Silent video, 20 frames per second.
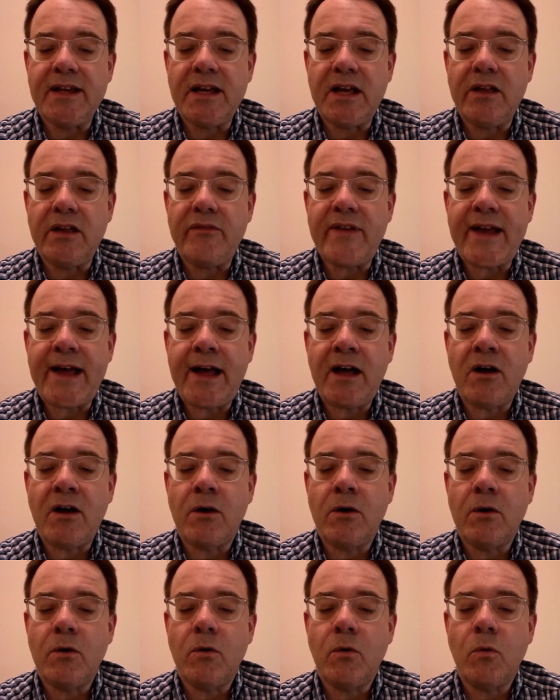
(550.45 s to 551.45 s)
of
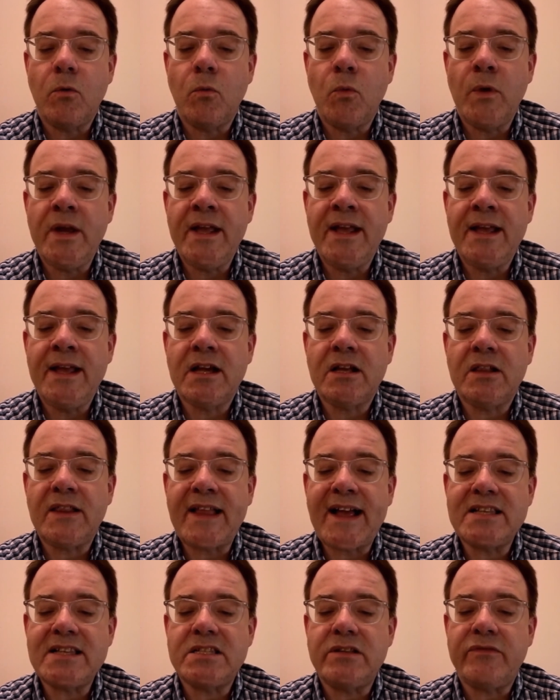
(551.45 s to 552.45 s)
how we
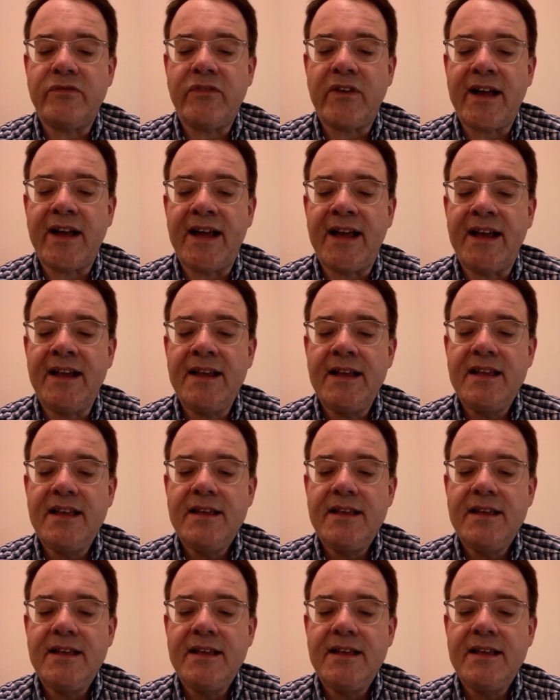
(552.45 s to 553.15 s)
classify